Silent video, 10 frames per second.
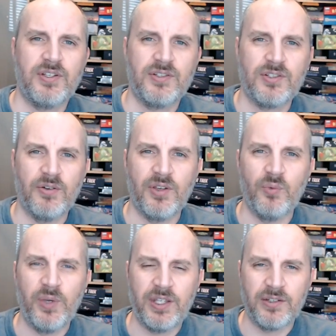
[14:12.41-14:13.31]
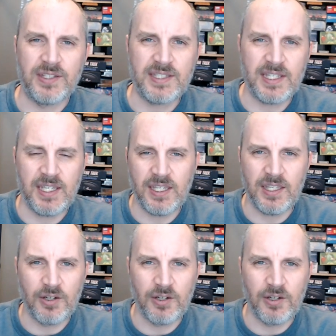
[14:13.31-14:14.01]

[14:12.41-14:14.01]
so that we could see,